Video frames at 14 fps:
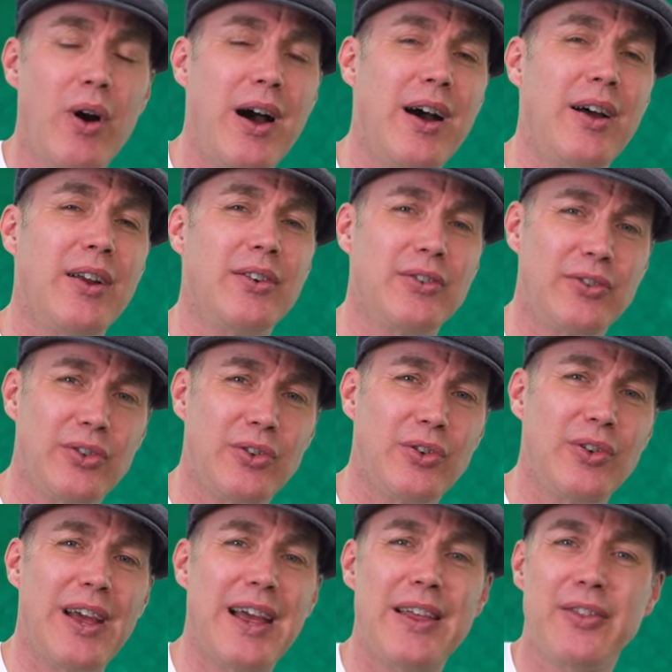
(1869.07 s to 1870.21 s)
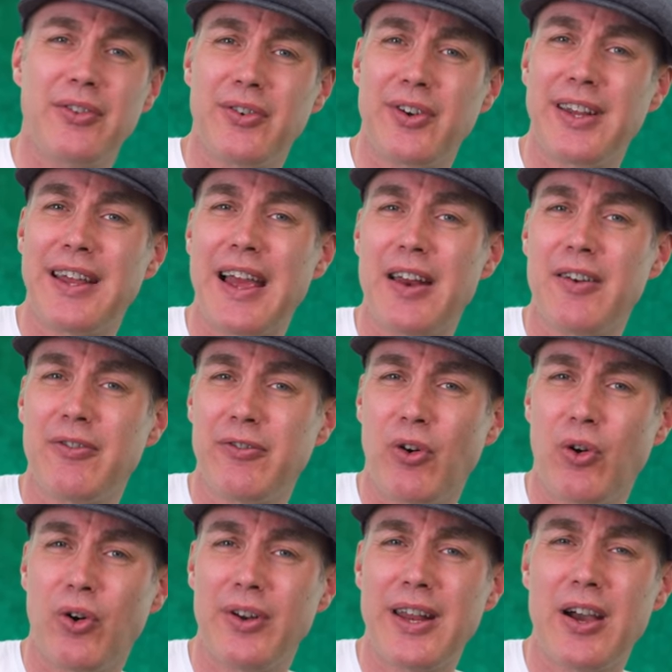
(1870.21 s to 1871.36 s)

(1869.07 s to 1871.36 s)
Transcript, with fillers: one, two, and three, and four.